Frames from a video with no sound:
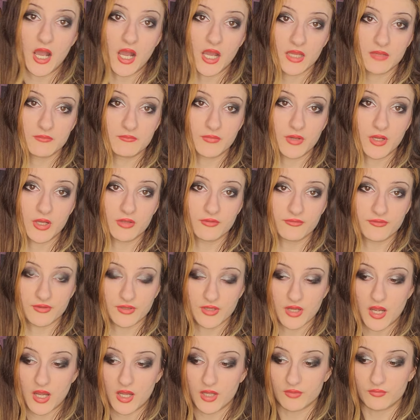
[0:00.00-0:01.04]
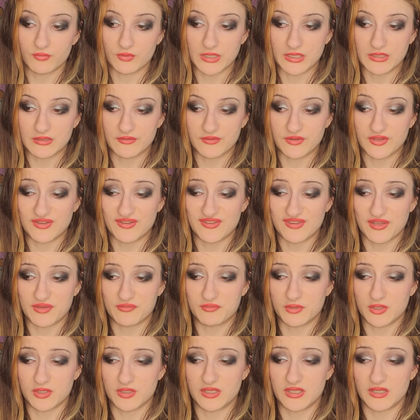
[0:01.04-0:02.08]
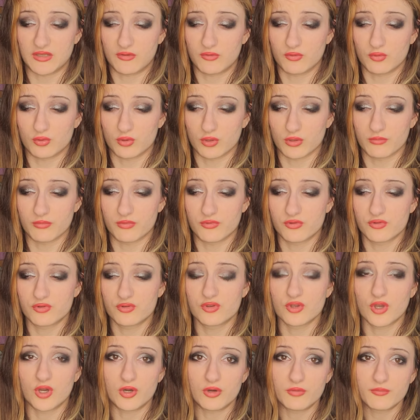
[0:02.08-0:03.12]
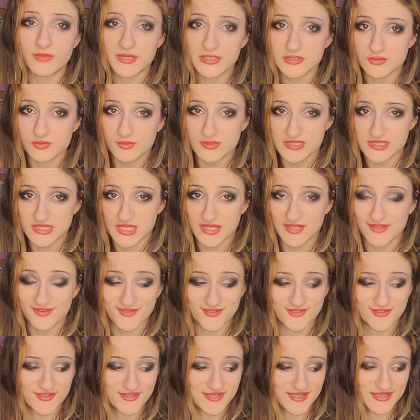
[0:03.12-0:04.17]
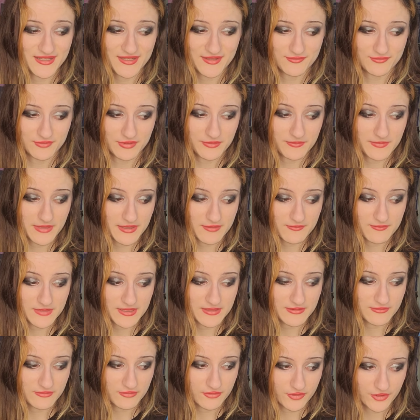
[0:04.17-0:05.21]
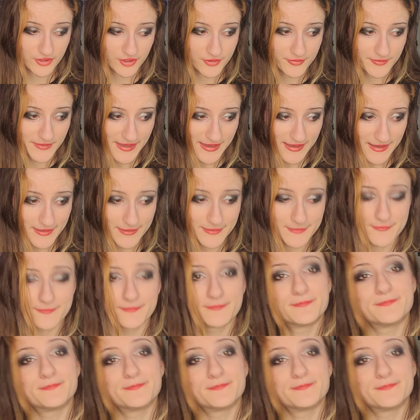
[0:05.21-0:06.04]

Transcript: cotton balls and cotton rounds because they would absorb so much witch hazel and it would make me so mad.